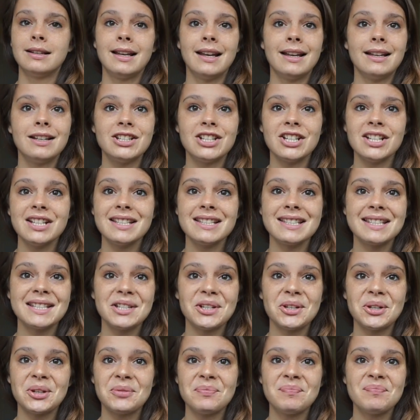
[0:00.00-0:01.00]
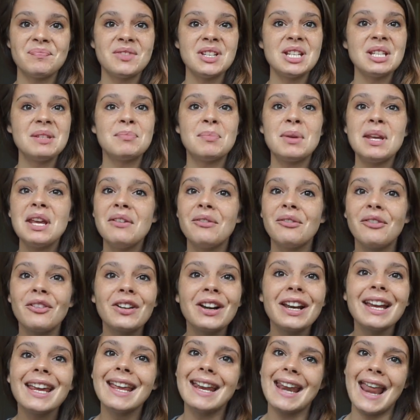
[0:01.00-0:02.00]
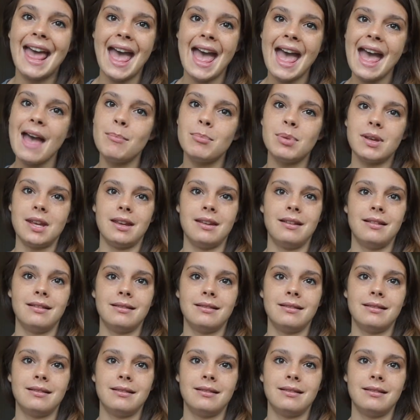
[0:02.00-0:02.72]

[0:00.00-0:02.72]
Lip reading: And just be freaking happy.